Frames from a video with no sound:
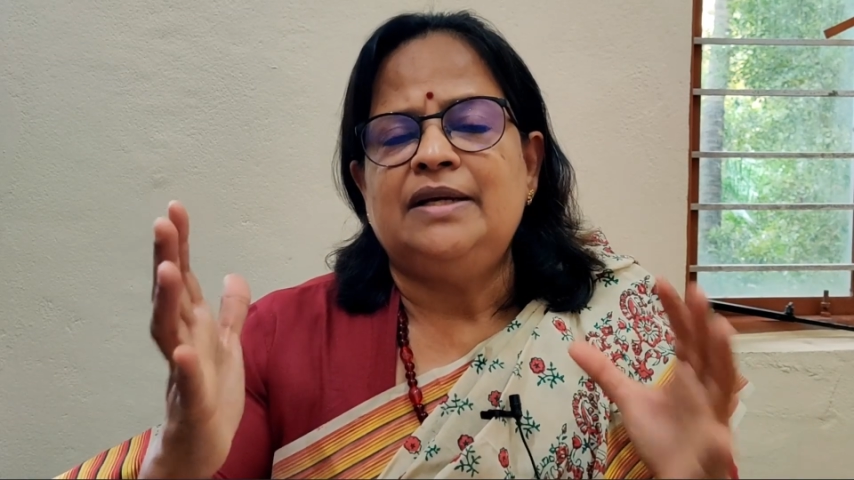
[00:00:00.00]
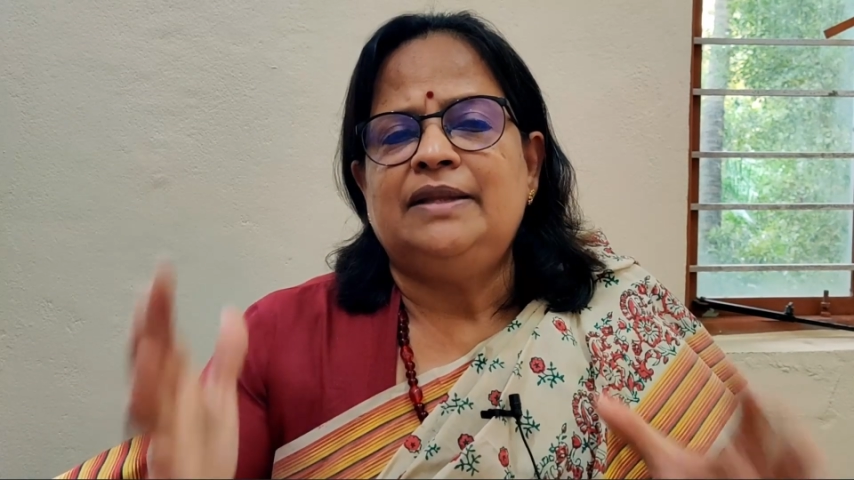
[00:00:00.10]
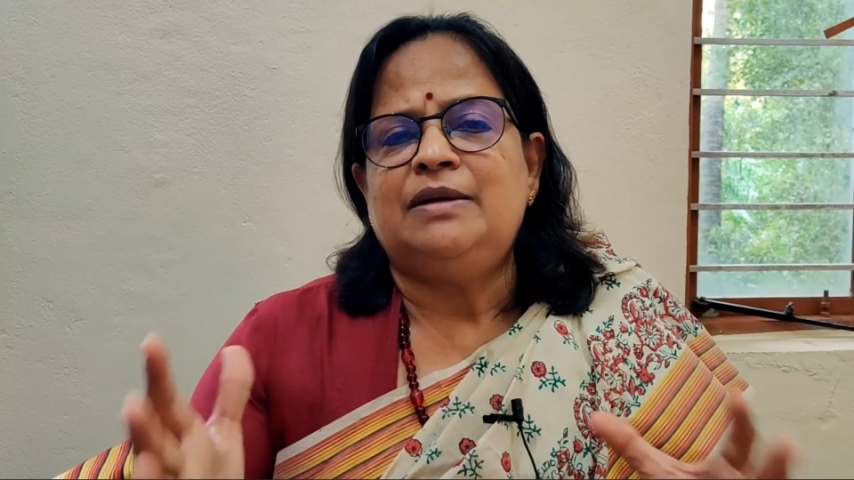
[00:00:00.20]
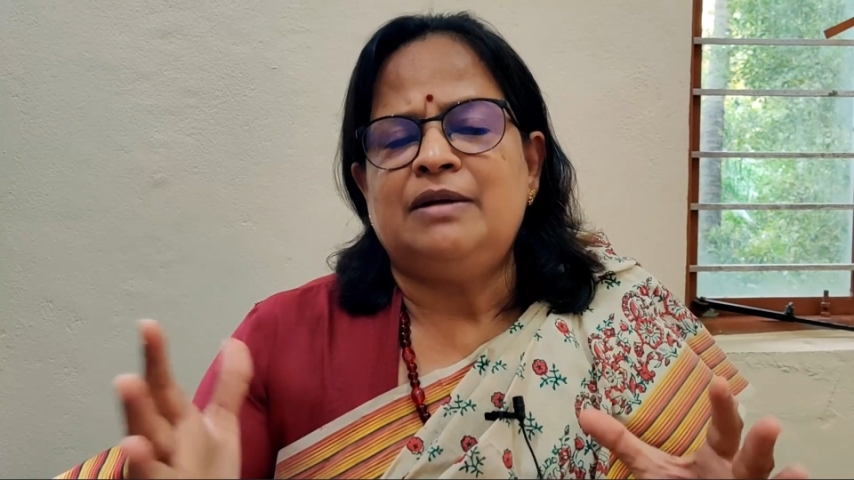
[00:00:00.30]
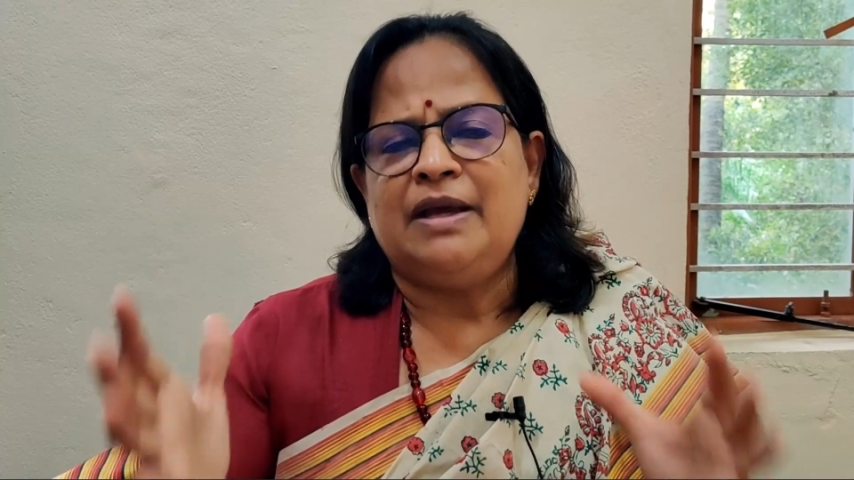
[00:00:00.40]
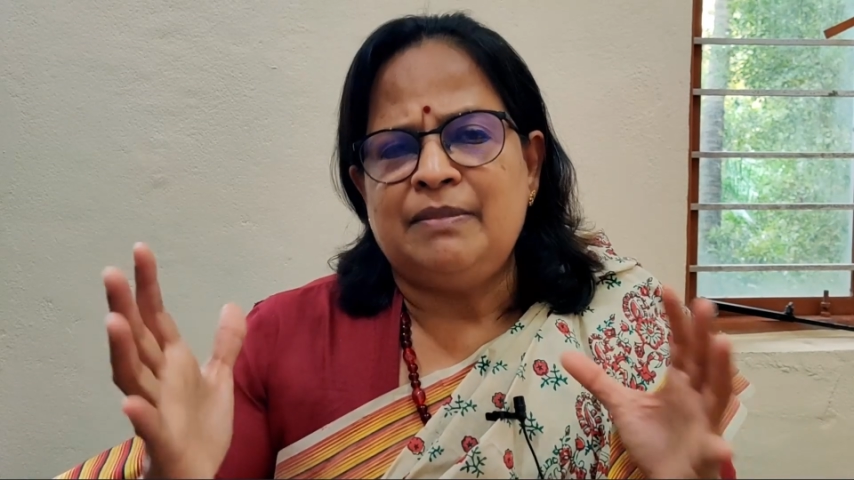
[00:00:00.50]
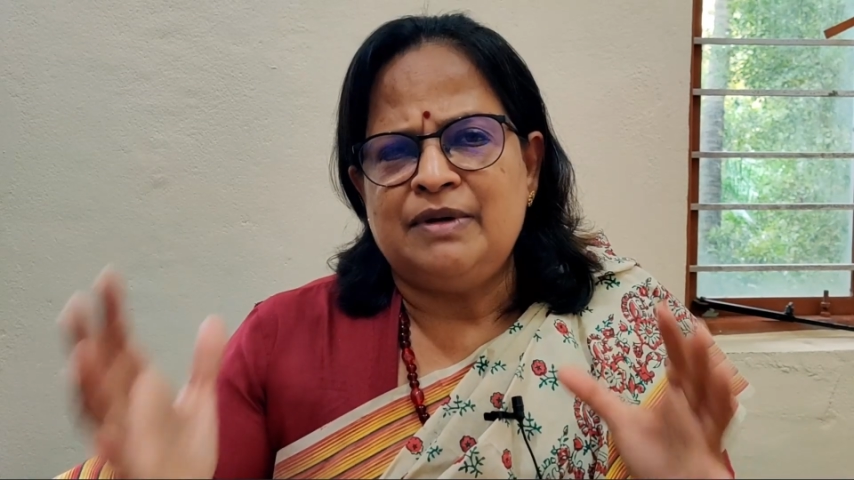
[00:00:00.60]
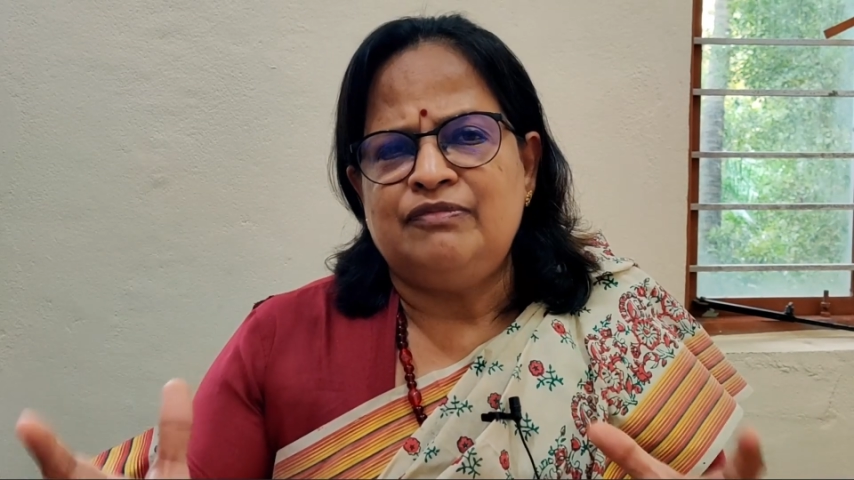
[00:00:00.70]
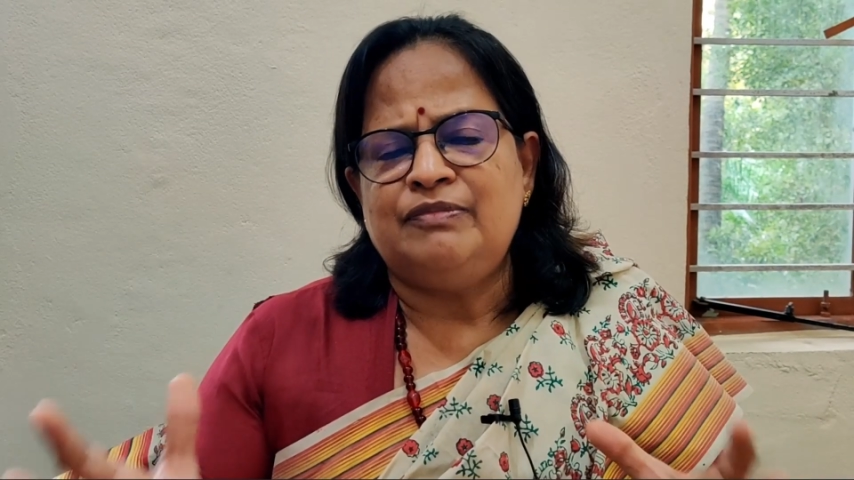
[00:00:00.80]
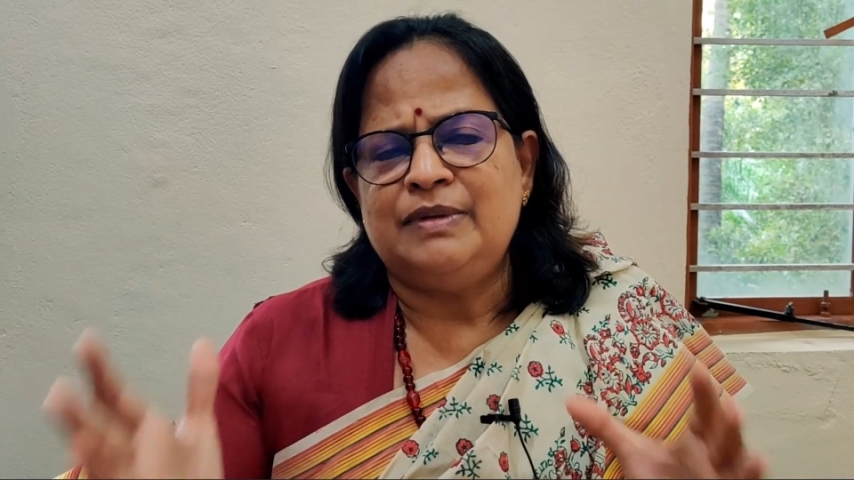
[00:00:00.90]

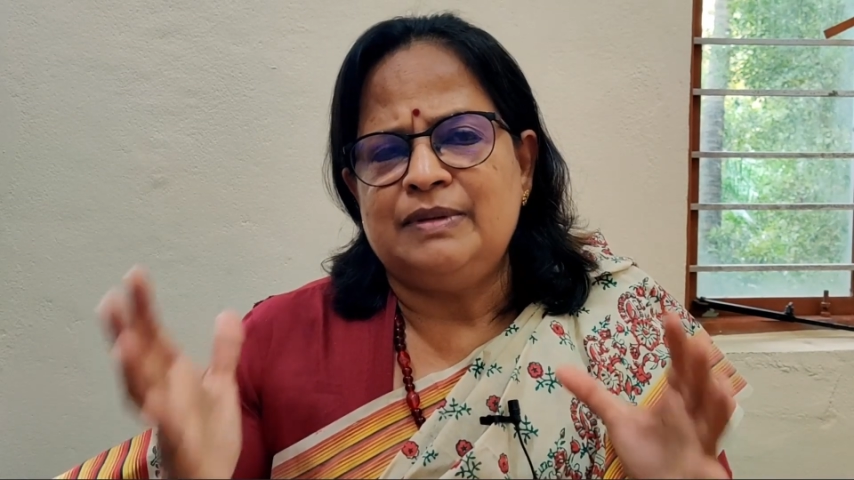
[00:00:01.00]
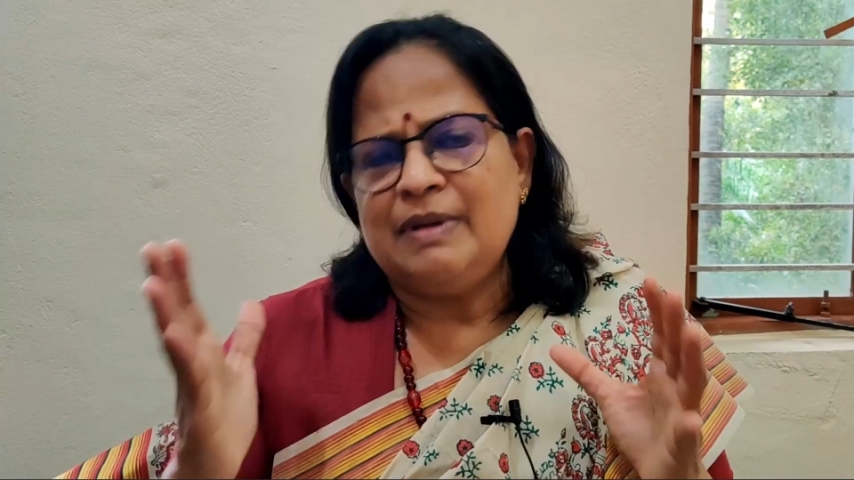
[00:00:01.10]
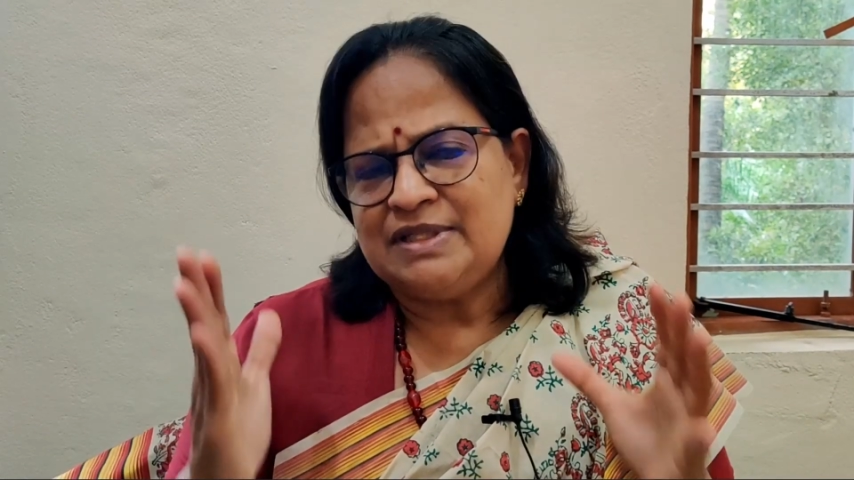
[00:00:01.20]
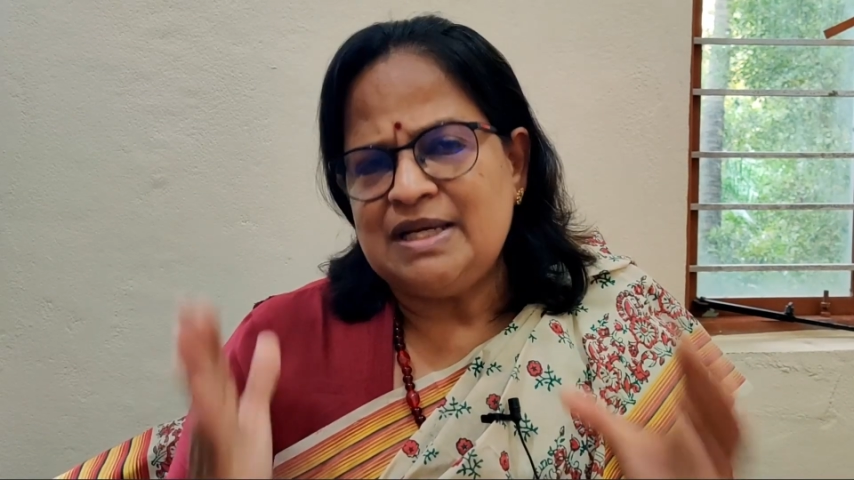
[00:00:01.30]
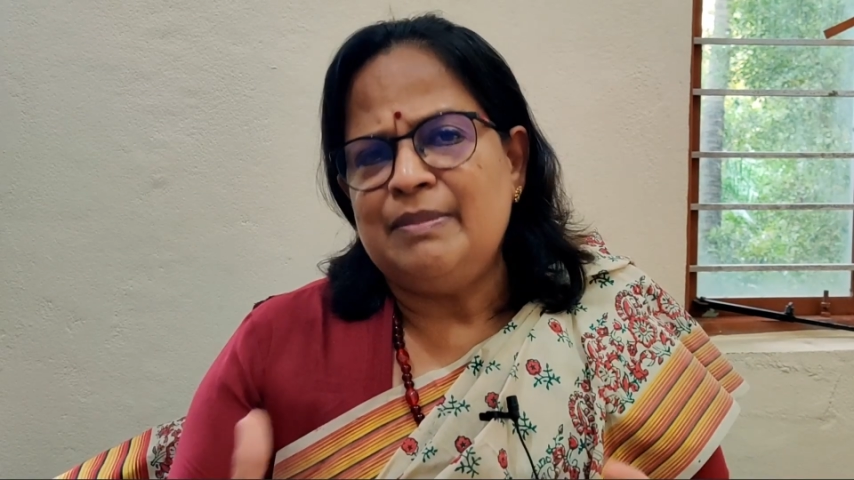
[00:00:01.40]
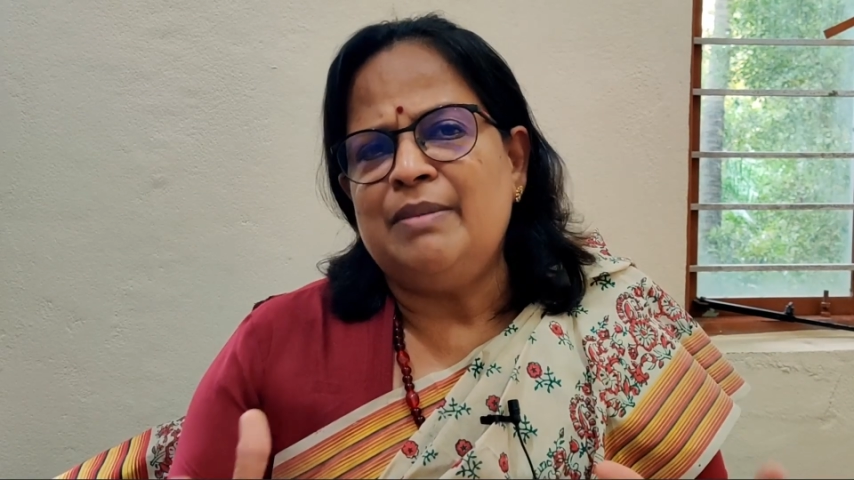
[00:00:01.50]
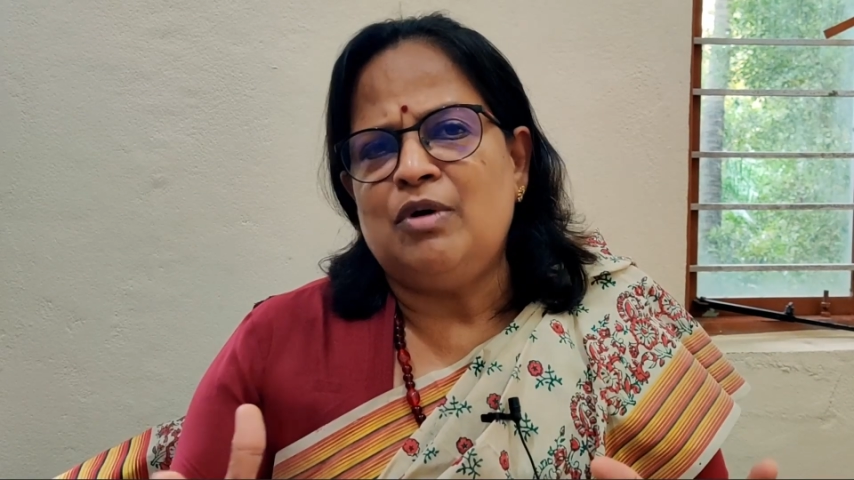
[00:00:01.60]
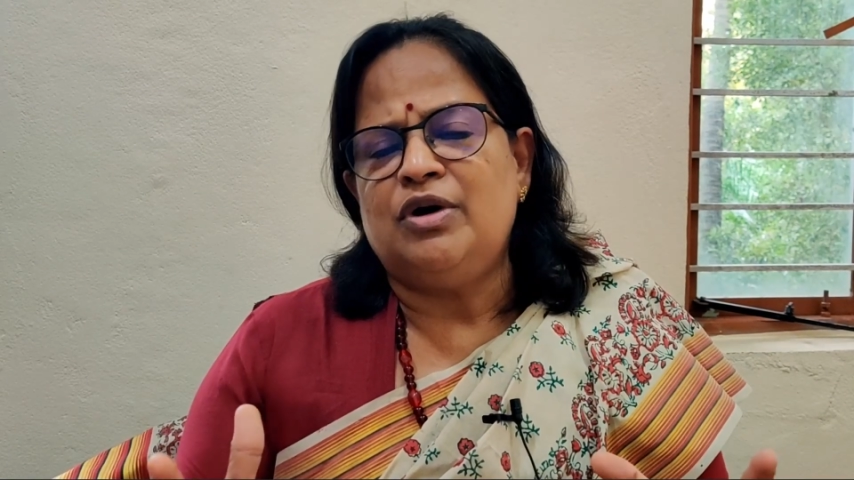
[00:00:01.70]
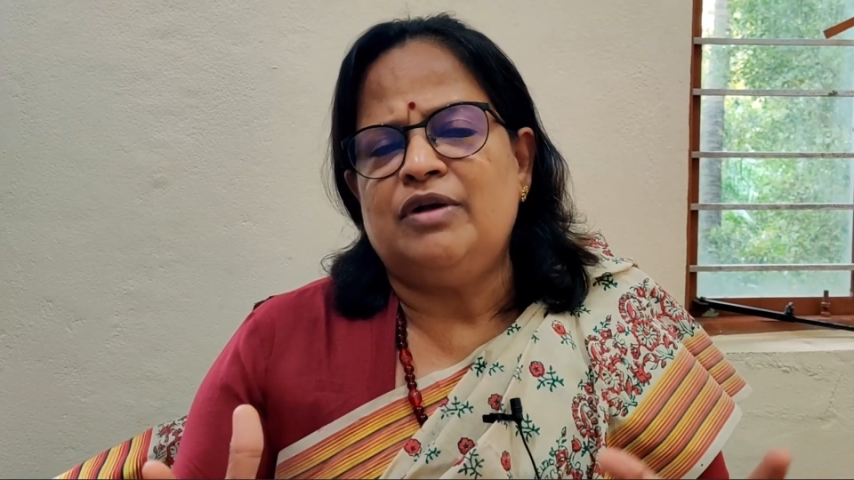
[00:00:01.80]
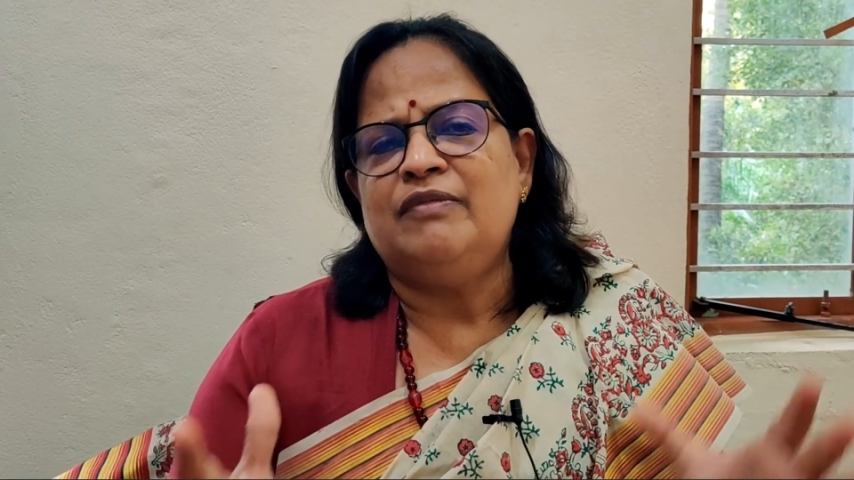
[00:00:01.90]
that some amount